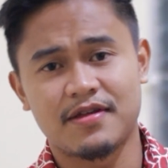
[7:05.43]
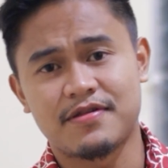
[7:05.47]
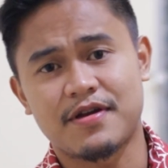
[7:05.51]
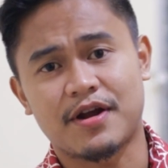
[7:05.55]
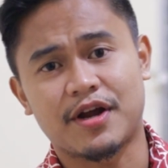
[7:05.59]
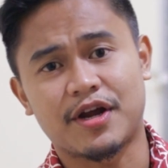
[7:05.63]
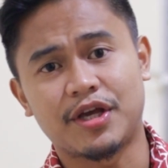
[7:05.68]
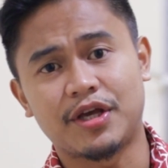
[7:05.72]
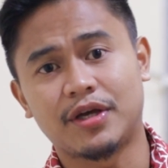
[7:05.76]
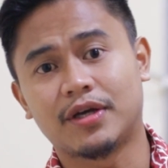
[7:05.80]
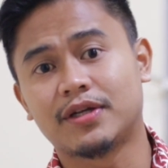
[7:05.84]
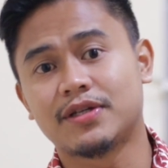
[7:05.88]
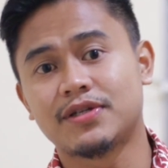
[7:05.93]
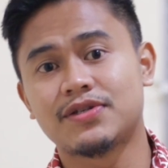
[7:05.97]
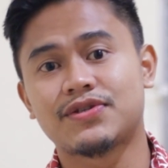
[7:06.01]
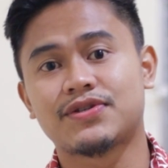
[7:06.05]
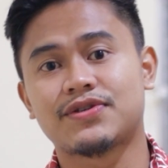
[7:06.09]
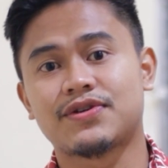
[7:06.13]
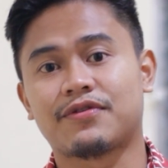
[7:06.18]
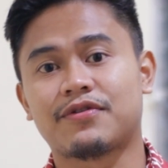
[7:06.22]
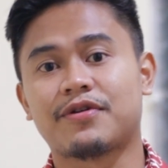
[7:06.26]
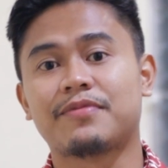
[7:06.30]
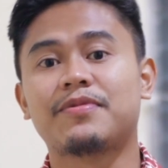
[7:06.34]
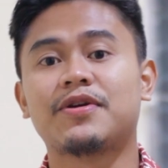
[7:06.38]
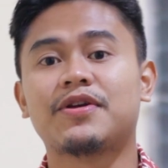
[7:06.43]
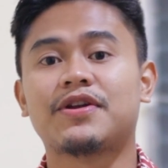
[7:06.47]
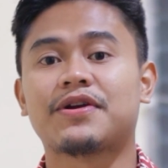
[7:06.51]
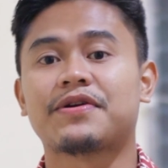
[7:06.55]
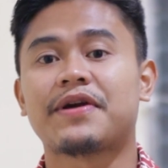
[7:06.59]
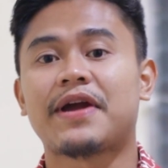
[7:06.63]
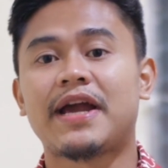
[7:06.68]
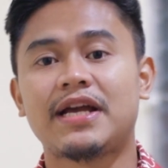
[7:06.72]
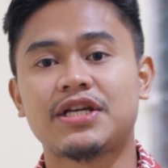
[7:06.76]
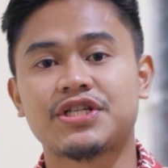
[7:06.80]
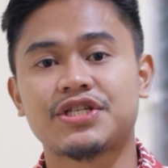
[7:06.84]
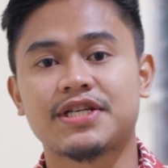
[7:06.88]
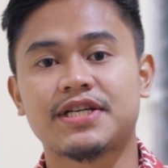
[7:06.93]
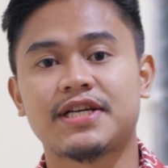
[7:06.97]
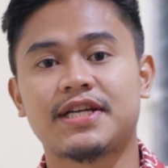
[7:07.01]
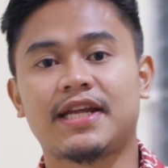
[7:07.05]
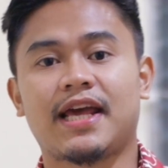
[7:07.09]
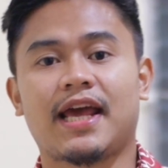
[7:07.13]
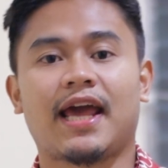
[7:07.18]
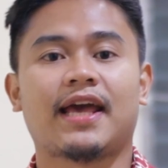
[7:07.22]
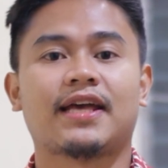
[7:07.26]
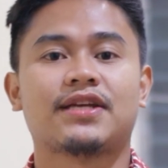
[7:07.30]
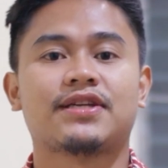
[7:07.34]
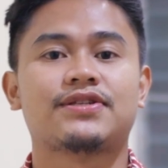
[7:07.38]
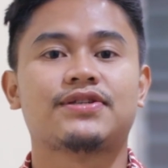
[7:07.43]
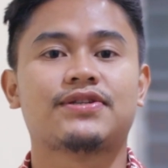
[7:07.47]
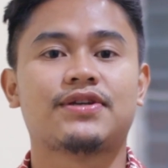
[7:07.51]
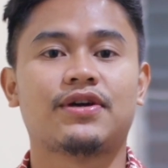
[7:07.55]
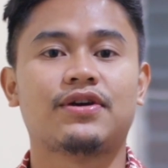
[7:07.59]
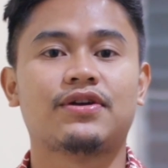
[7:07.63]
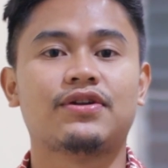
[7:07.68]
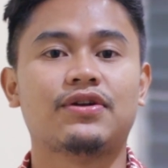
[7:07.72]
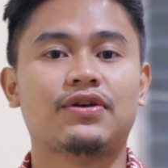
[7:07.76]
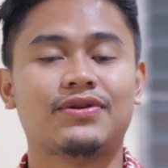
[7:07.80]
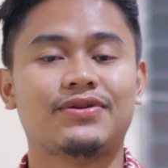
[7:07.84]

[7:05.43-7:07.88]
their huge remuneration is